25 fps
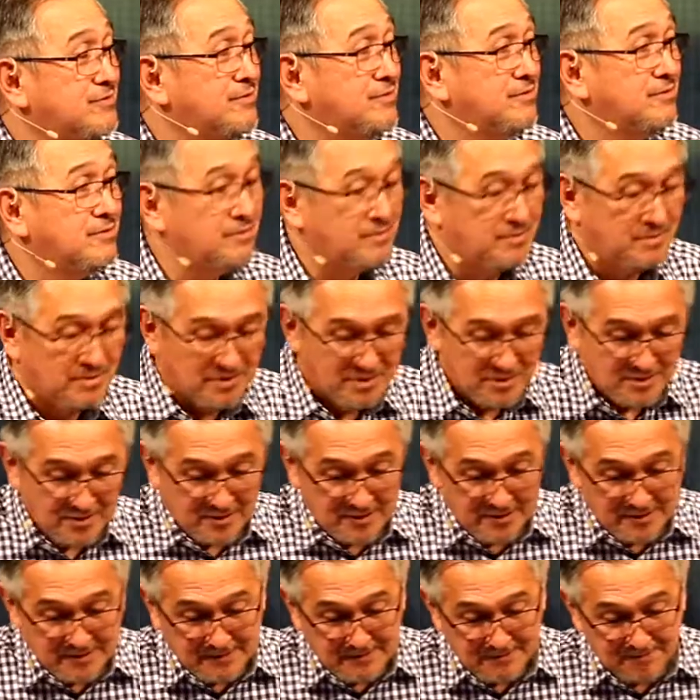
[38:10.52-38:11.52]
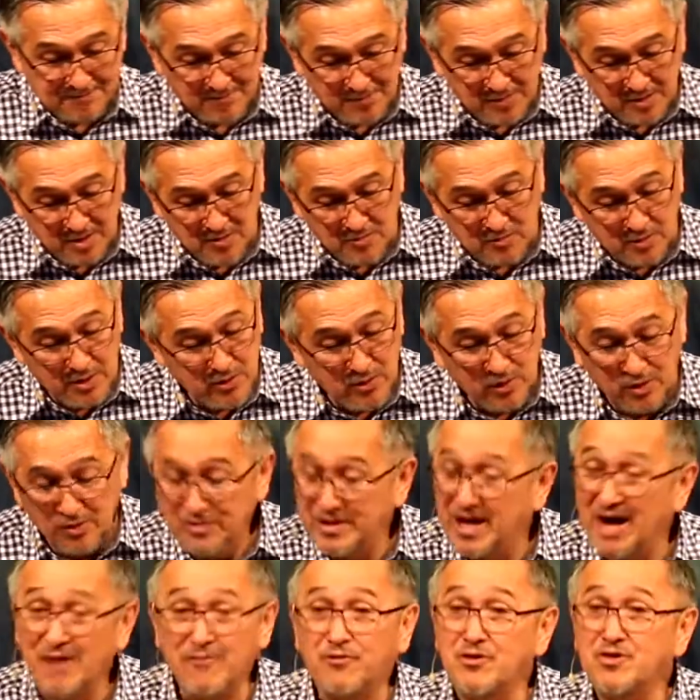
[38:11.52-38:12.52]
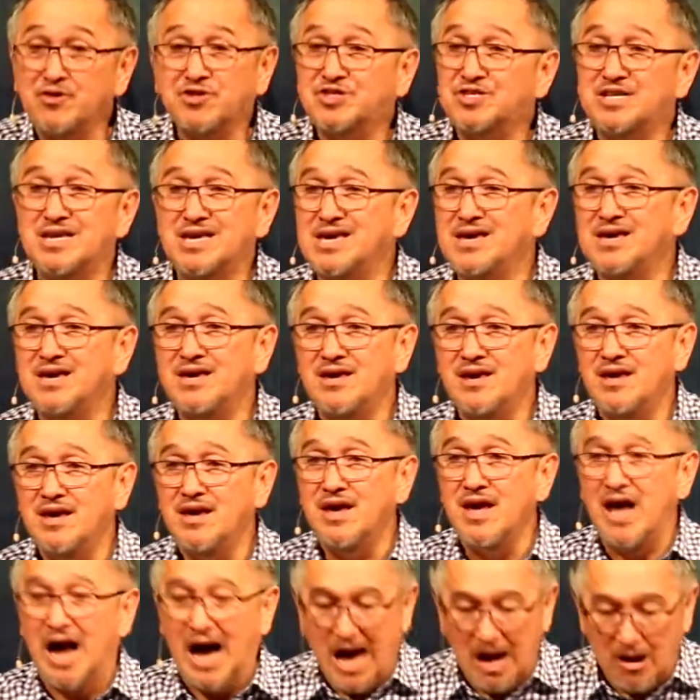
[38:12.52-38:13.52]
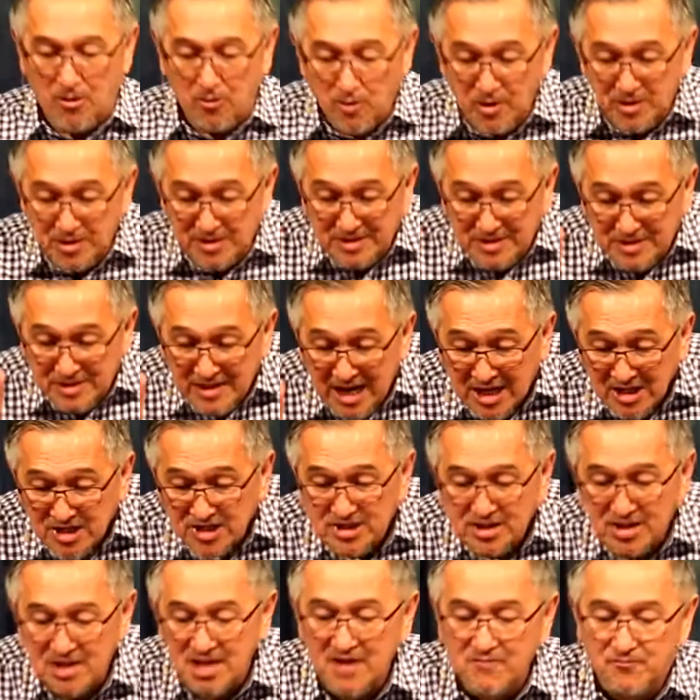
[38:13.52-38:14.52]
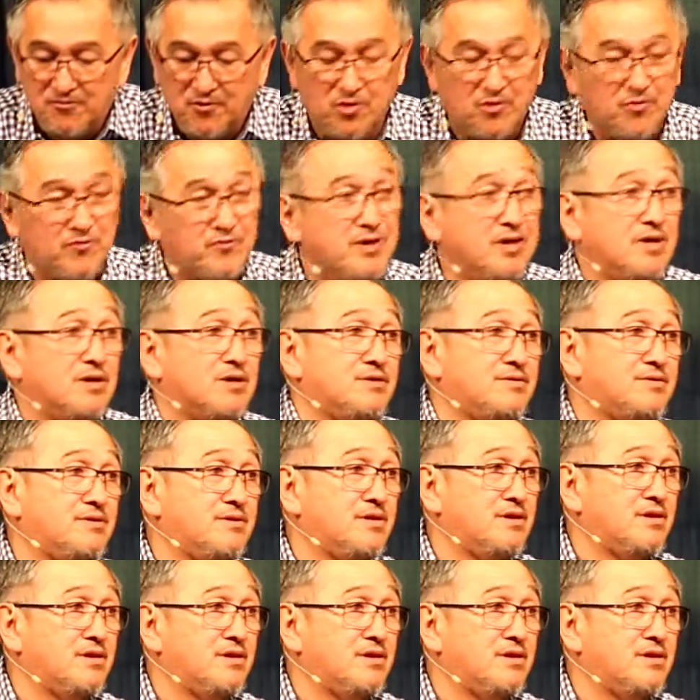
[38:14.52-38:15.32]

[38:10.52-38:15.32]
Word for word: Amen. We will never see our destiny fulfilled